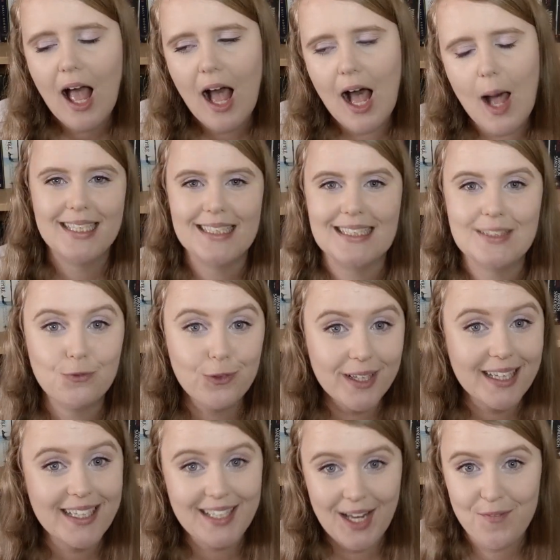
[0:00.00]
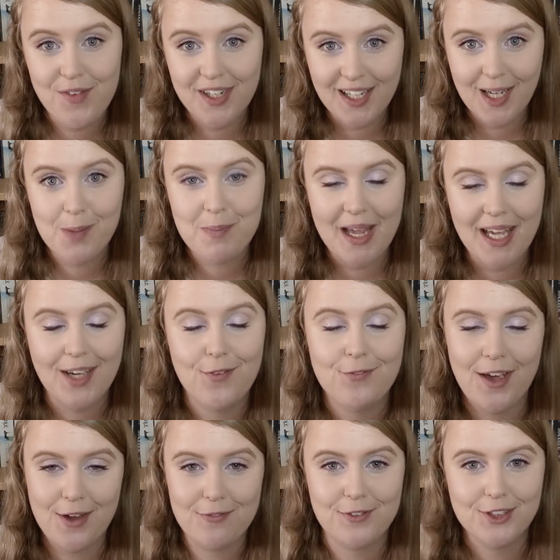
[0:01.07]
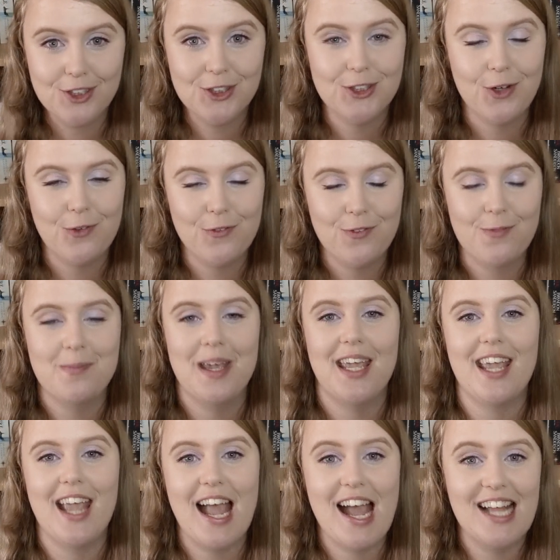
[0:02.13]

but it's really never going to make a favorite shelf for me.